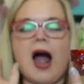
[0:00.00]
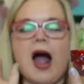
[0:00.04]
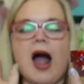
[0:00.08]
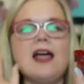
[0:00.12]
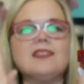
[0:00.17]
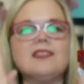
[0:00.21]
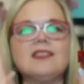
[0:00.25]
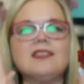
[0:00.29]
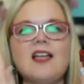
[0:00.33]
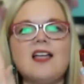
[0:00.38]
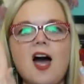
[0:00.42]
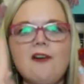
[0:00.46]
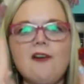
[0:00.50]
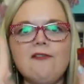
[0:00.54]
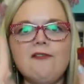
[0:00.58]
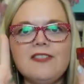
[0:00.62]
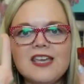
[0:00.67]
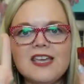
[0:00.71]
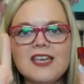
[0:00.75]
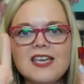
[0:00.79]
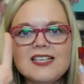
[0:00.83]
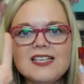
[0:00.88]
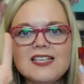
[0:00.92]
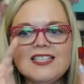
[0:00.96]
love
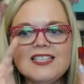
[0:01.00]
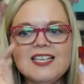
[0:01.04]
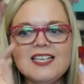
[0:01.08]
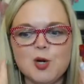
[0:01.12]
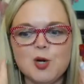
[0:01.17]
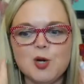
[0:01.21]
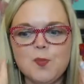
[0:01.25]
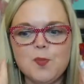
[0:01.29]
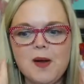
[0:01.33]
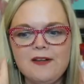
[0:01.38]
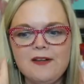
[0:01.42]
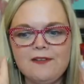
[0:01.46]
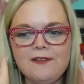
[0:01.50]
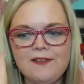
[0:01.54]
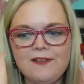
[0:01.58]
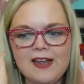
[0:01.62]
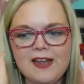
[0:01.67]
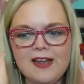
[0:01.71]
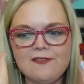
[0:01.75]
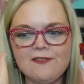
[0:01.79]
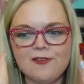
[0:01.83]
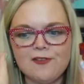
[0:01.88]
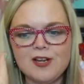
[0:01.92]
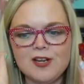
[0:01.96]
these. These are my
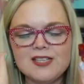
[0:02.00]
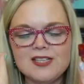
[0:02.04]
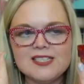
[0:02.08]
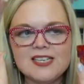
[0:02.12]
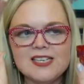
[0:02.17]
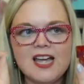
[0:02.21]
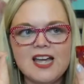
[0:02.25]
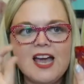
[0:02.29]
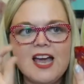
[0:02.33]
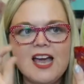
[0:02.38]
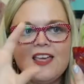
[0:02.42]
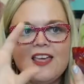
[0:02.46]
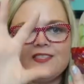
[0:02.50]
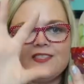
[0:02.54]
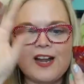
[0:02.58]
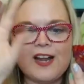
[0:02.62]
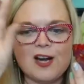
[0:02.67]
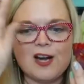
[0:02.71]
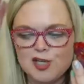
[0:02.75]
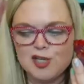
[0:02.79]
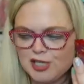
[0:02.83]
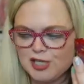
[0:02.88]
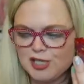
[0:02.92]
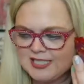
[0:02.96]
favorite. They're
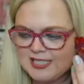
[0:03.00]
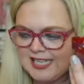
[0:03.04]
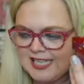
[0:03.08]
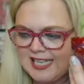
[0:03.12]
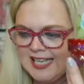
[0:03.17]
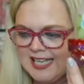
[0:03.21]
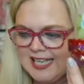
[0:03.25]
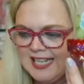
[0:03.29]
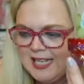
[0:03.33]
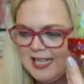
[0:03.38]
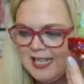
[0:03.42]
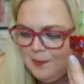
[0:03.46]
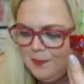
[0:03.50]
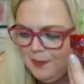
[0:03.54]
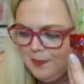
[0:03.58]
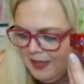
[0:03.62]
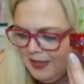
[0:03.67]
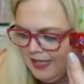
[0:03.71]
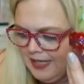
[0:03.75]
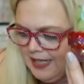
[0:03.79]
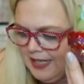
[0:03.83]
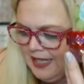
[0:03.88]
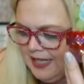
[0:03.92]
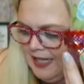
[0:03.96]
just itty
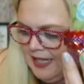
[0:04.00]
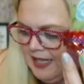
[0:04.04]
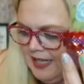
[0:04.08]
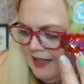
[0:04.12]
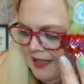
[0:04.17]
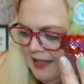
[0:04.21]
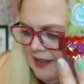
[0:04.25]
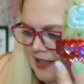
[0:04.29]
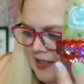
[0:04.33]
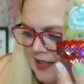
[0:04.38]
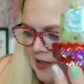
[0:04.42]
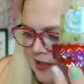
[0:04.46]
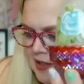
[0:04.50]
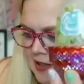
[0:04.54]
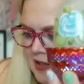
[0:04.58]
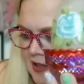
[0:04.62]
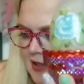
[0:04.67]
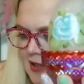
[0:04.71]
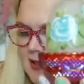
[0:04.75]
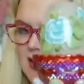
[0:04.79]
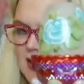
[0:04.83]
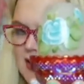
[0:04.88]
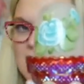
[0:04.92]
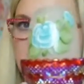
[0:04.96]
bitty
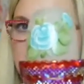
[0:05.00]
little